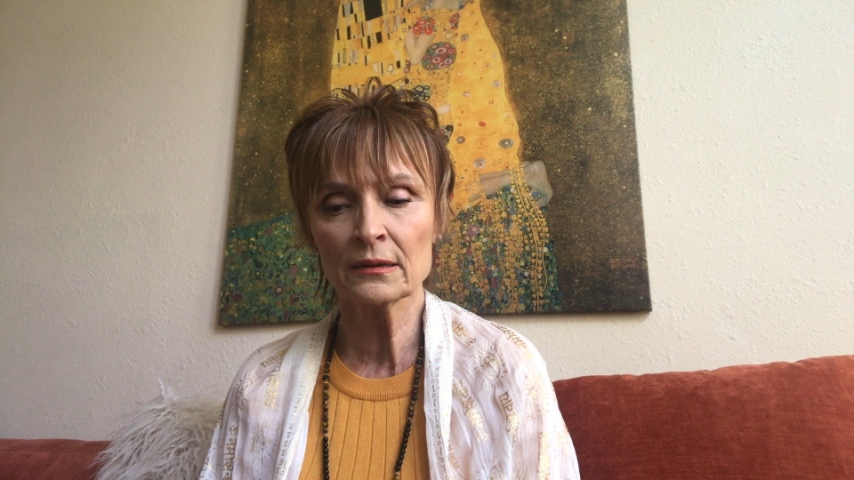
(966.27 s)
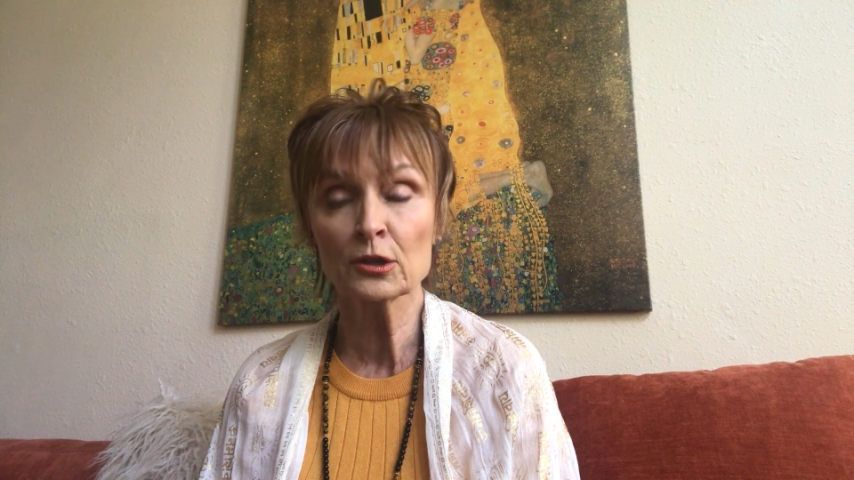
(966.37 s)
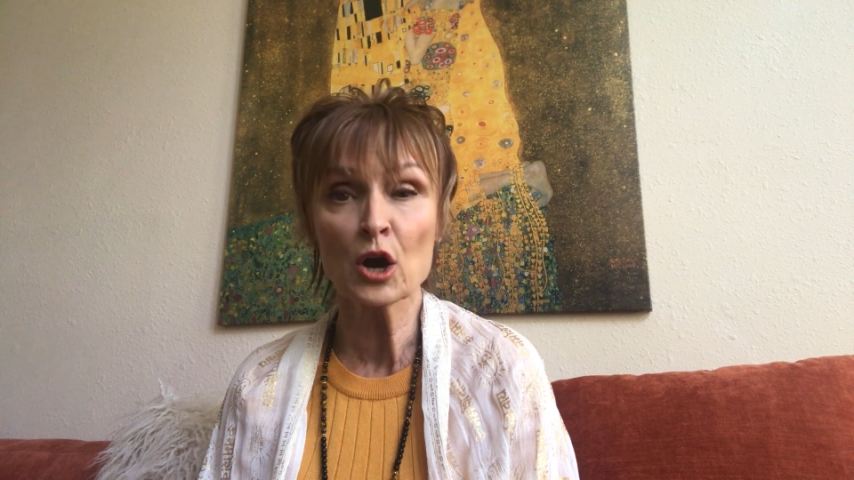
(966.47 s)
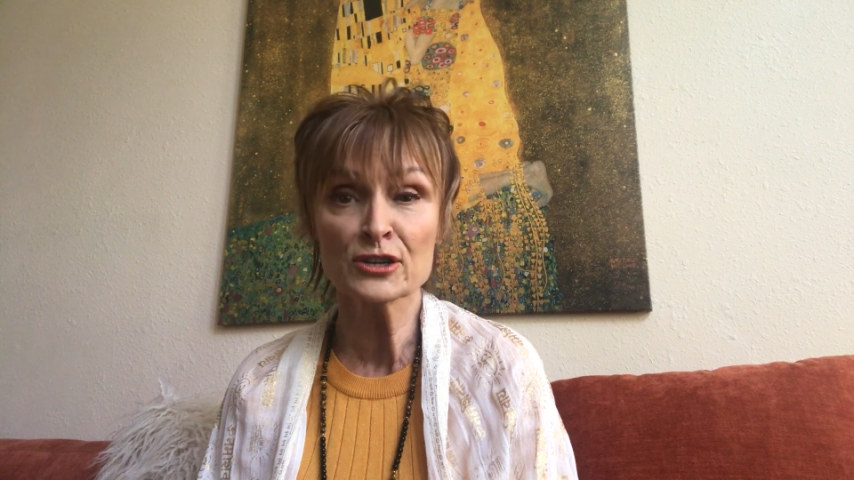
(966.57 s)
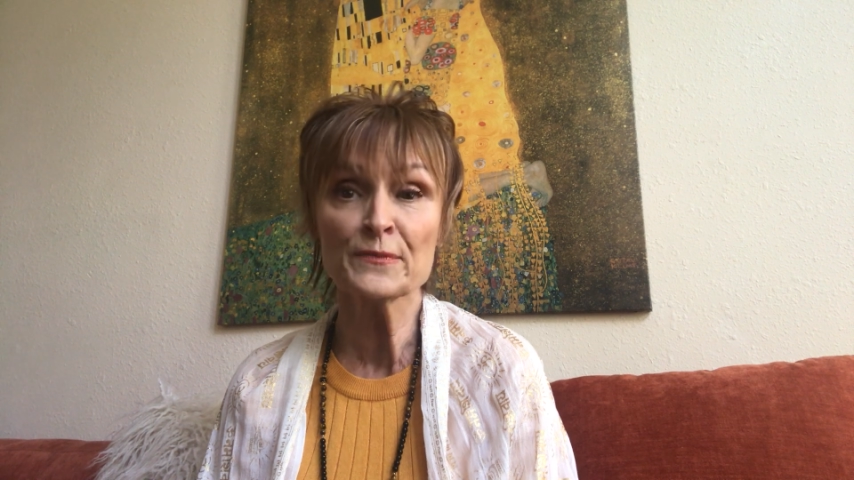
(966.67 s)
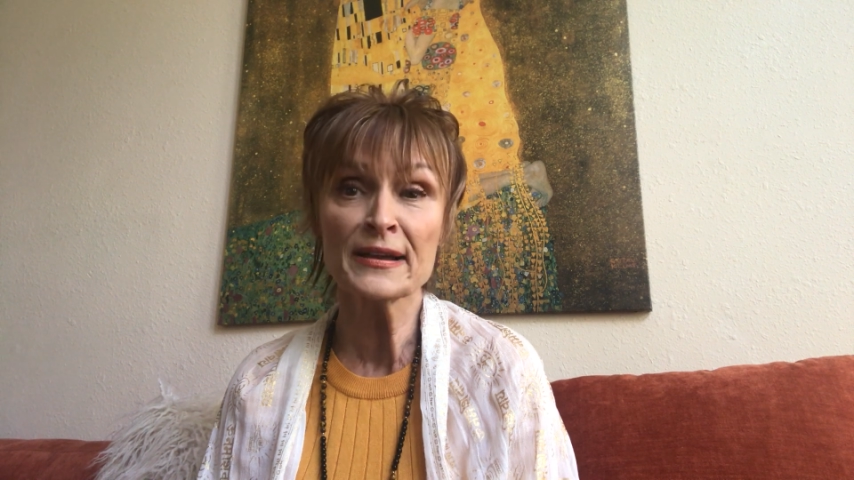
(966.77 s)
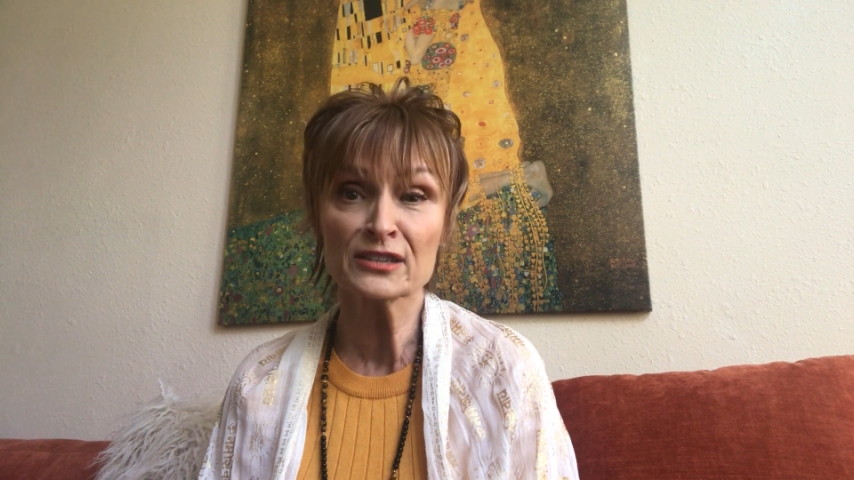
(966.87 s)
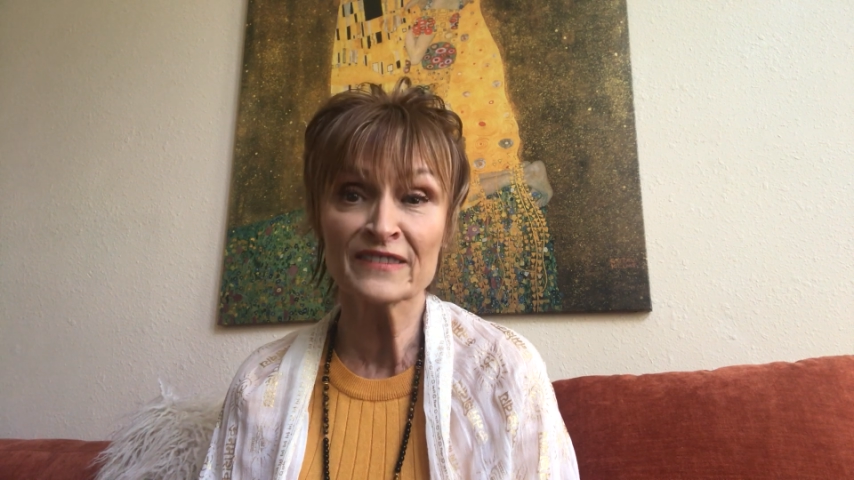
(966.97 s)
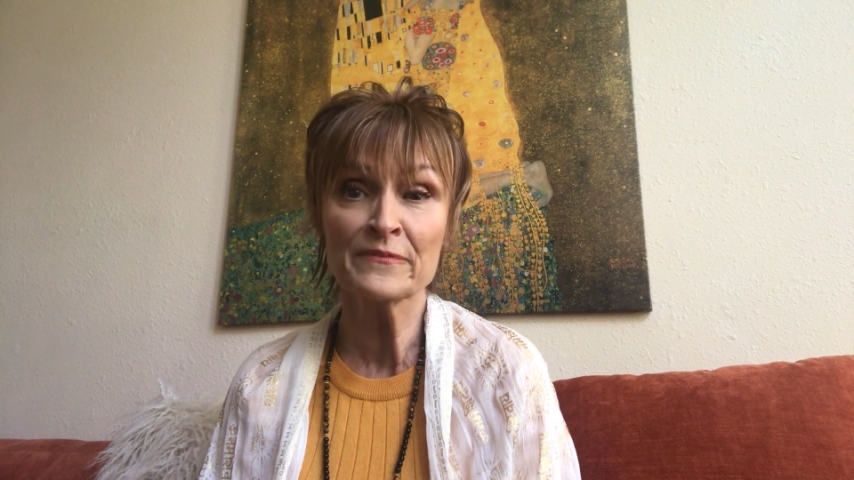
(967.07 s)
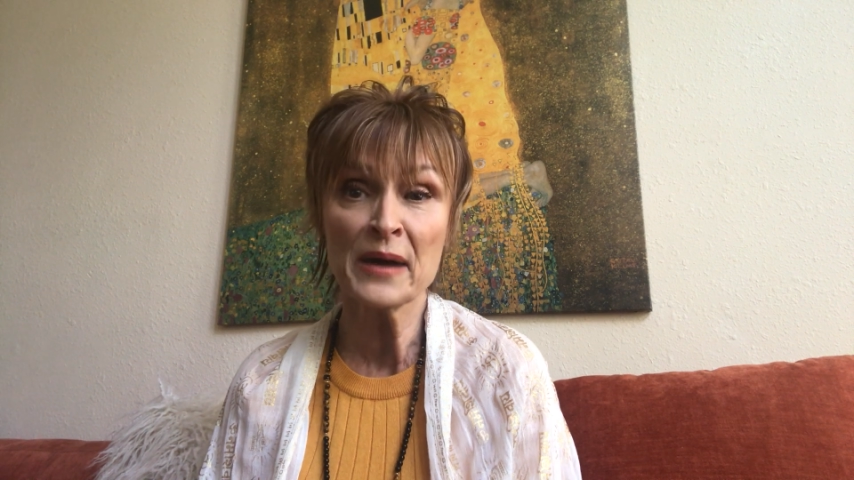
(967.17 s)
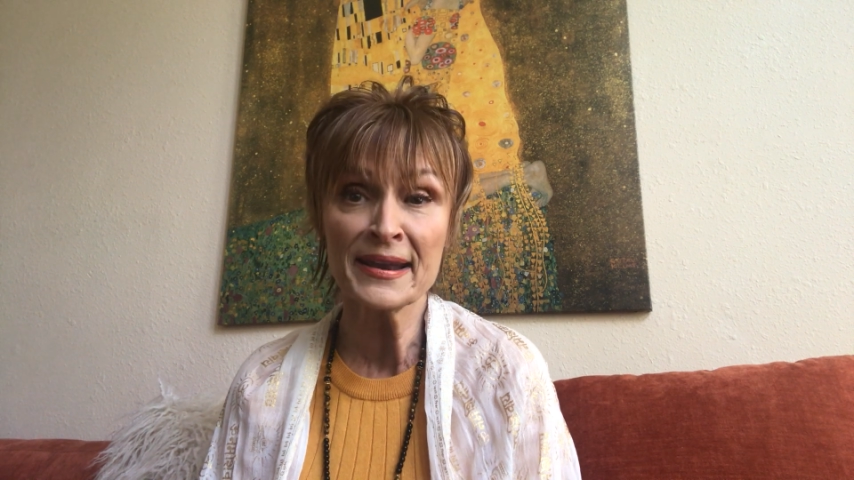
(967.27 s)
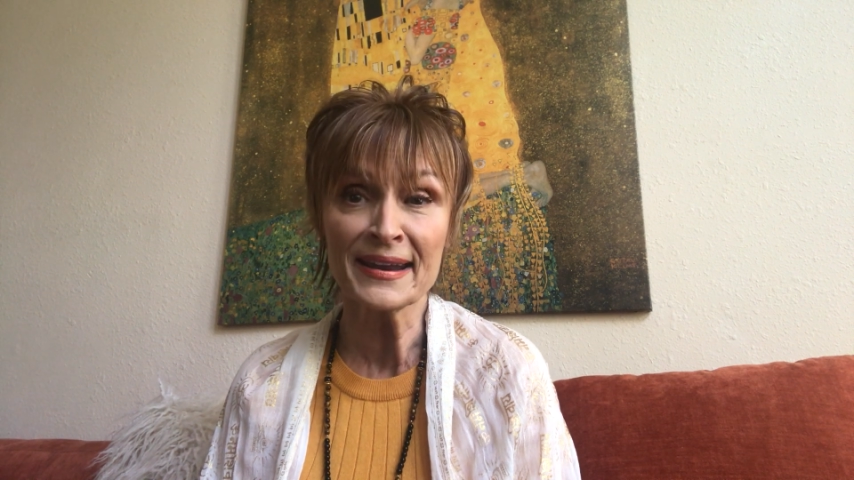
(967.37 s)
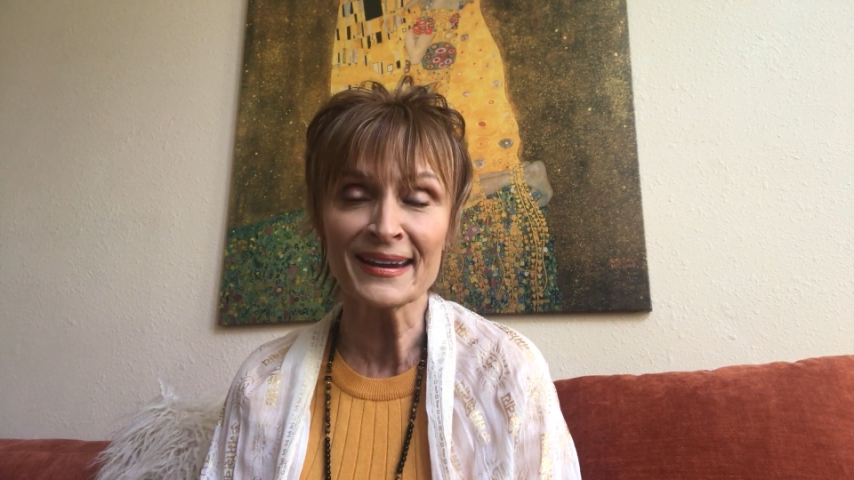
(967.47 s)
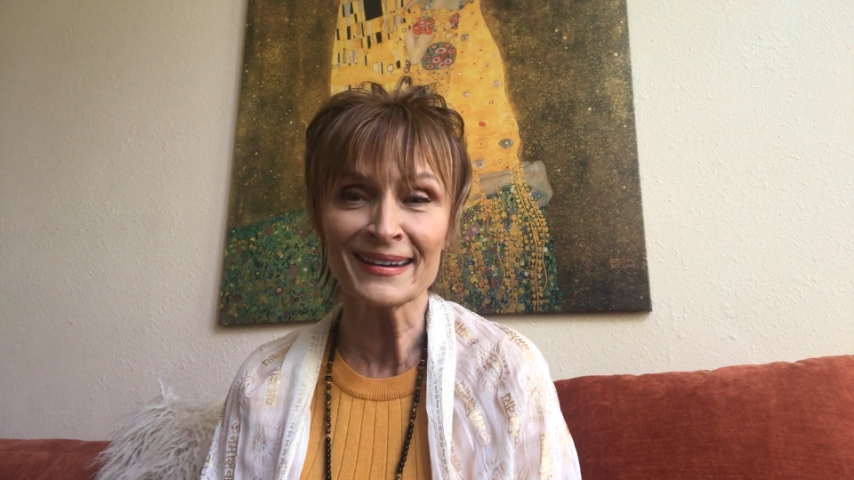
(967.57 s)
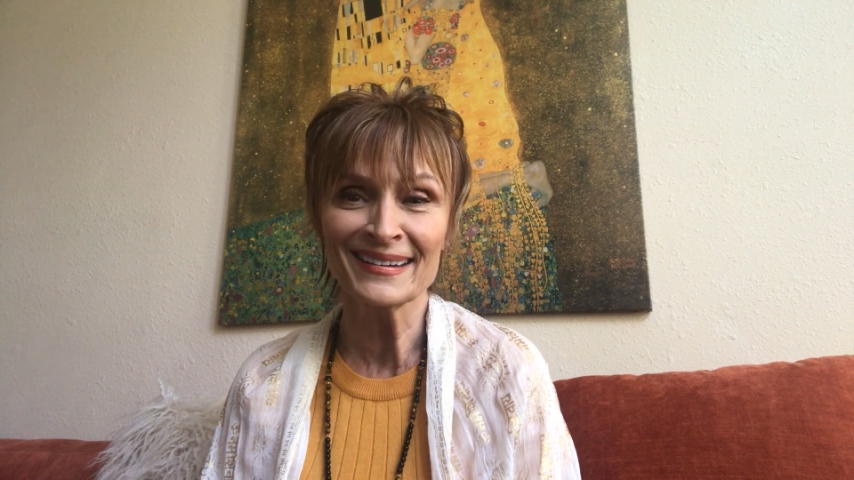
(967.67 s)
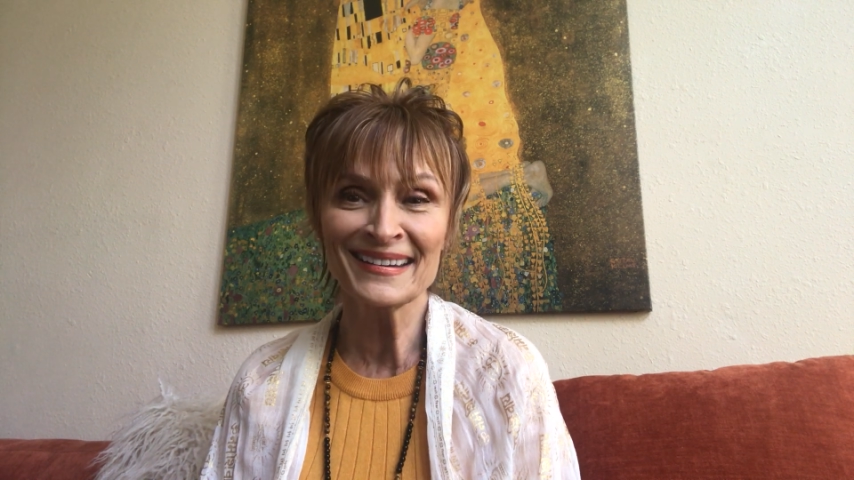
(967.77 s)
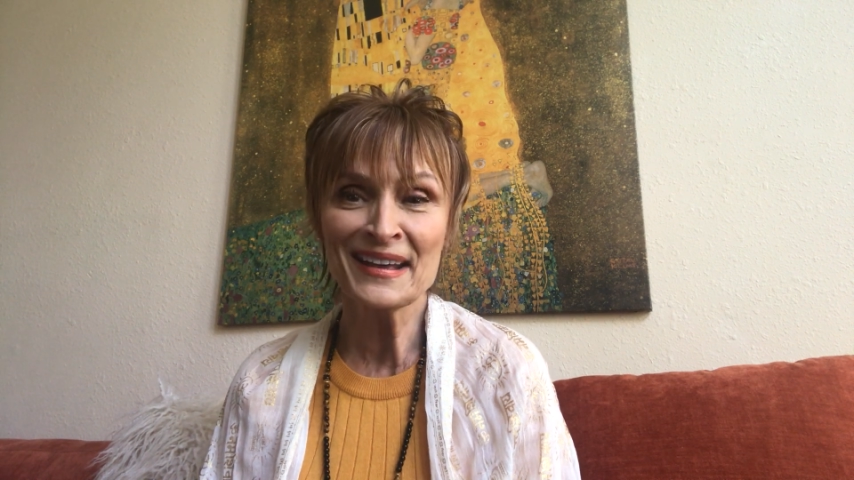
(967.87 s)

large amounts of money.